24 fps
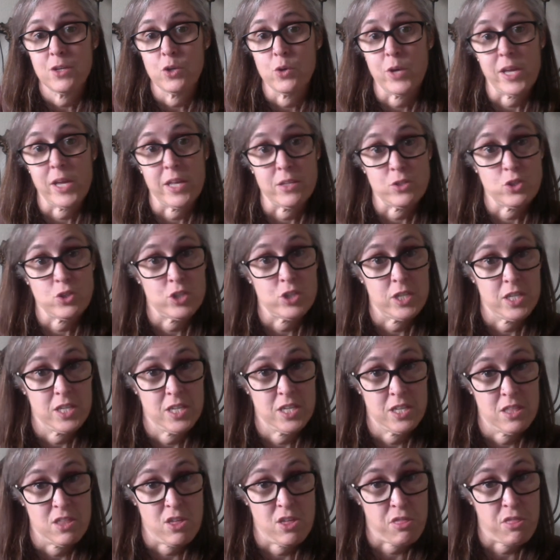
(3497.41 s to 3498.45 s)
answer it
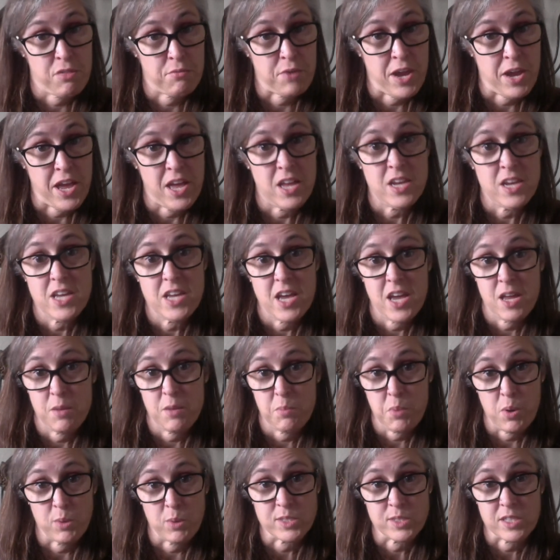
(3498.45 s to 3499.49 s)
in the thread and
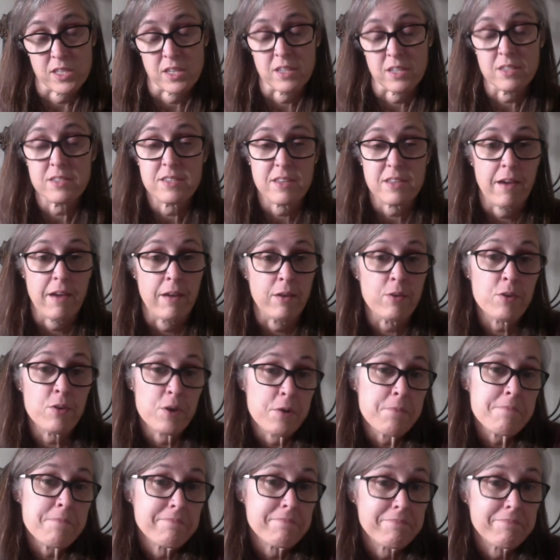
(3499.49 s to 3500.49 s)
post links. I don't know.